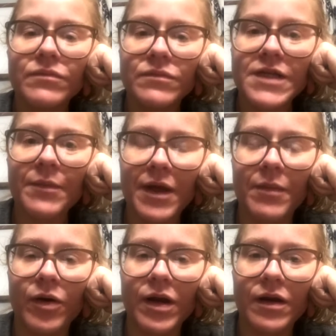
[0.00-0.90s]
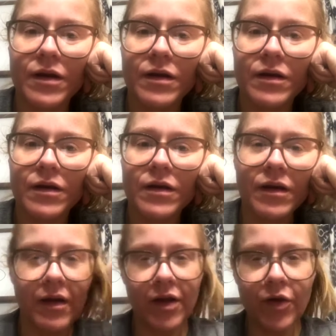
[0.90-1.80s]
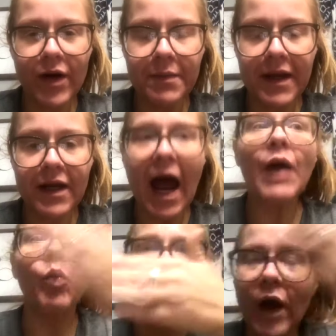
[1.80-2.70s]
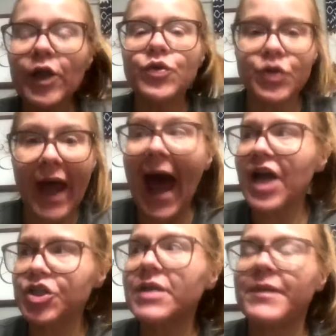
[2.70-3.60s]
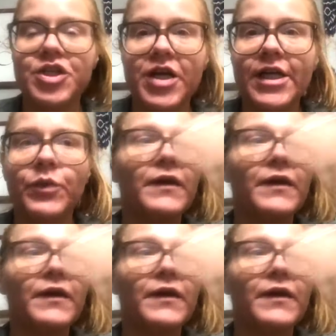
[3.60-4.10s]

Tell me about it. You know what I mean? I want you to actually be genuine.